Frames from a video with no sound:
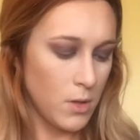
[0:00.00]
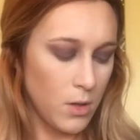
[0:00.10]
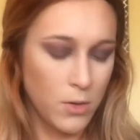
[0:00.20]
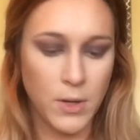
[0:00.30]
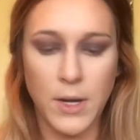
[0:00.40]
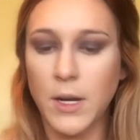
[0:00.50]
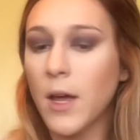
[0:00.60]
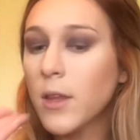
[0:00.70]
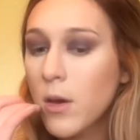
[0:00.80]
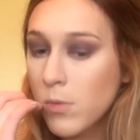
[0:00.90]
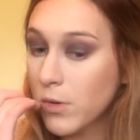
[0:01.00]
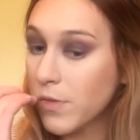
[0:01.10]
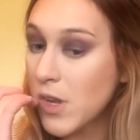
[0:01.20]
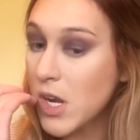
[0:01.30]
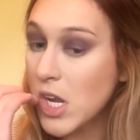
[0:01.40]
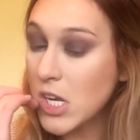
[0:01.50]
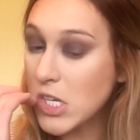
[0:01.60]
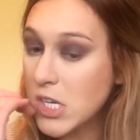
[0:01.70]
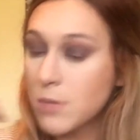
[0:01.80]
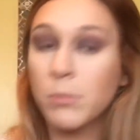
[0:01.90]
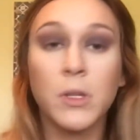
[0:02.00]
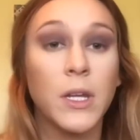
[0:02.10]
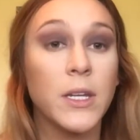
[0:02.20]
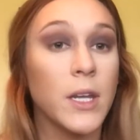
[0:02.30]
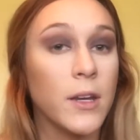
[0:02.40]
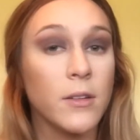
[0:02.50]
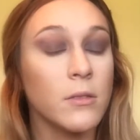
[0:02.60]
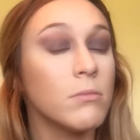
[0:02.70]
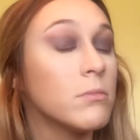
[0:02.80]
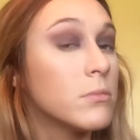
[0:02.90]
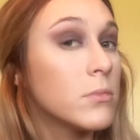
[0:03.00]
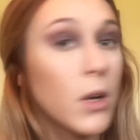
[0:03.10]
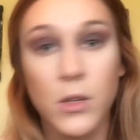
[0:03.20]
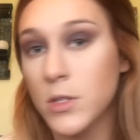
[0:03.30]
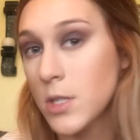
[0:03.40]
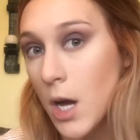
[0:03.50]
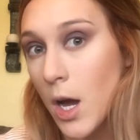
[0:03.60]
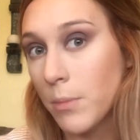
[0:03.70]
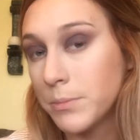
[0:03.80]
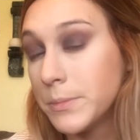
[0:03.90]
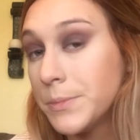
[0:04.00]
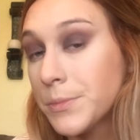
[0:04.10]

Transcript: Okay, now that we're finished blending on the top,